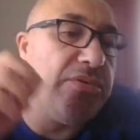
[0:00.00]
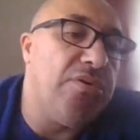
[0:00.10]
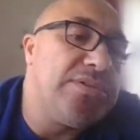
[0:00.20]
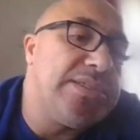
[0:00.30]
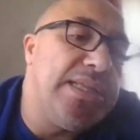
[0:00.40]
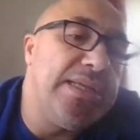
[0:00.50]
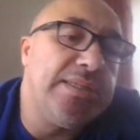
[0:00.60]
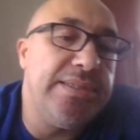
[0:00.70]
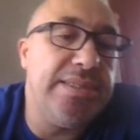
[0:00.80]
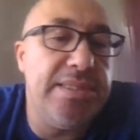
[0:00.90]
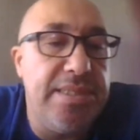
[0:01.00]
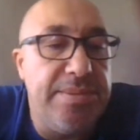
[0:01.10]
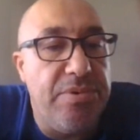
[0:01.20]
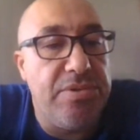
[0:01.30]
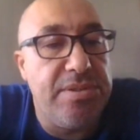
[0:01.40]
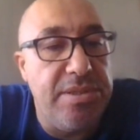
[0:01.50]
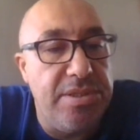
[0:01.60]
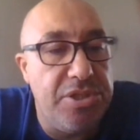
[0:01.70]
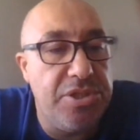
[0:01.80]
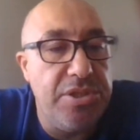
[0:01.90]
phones, electricity,
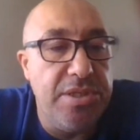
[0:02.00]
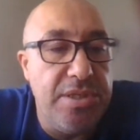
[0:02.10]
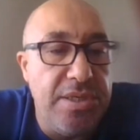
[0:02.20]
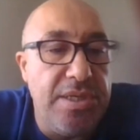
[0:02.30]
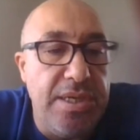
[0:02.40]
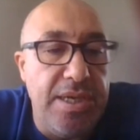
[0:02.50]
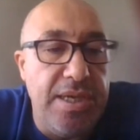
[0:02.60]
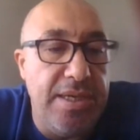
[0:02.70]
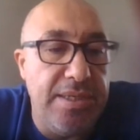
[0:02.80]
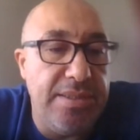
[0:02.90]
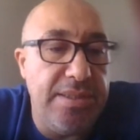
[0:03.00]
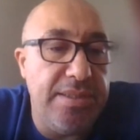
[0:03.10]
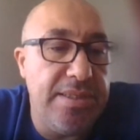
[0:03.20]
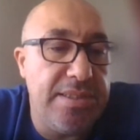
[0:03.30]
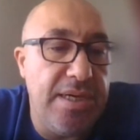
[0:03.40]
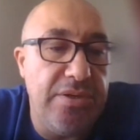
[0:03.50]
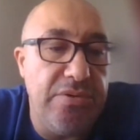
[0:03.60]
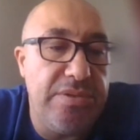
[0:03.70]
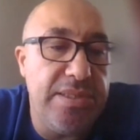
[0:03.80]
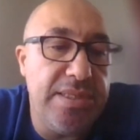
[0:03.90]
postage, and these kind
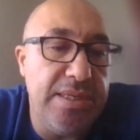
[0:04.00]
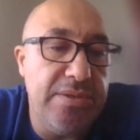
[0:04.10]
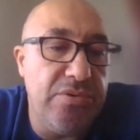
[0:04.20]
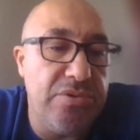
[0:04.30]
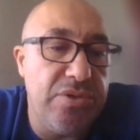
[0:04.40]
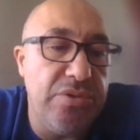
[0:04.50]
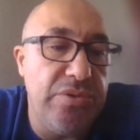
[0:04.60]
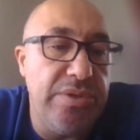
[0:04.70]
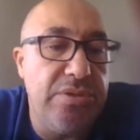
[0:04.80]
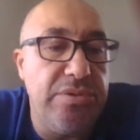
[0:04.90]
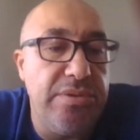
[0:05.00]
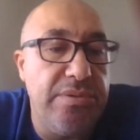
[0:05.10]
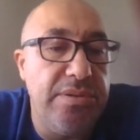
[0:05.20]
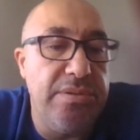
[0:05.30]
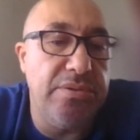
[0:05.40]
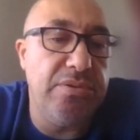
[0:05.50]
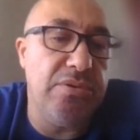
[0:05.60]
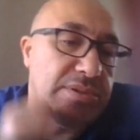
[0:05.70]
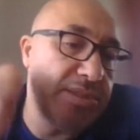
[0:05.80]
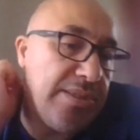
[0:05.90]
of things. And also you need to
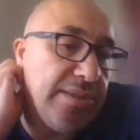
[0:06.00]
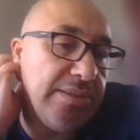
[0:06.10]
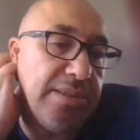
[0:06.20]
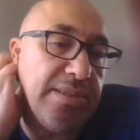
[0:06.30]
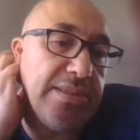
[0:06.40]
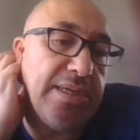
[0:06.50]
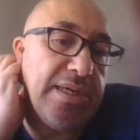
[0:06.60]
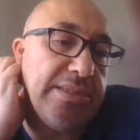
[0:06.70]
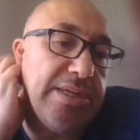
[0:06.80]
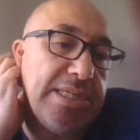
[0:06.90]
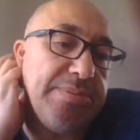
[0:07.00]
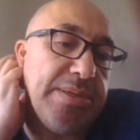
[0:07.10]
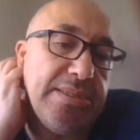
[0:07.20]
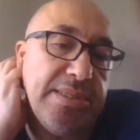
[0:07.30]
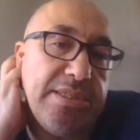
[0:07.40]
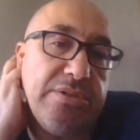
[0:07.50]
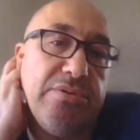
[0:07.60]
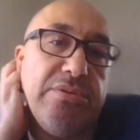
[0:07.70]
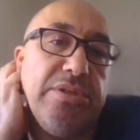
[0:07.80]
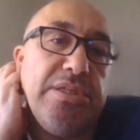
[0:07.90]
consider the other expenses.
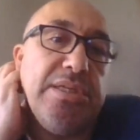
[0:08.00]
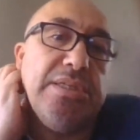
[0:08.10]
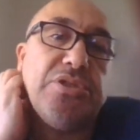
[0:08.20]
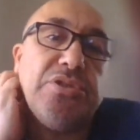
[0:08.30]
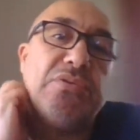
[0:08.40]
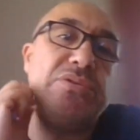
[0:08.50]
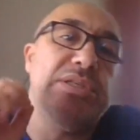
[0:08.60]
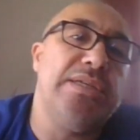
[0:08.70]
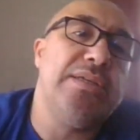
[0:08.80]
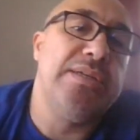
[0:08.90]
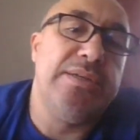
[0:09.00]
So it shows the,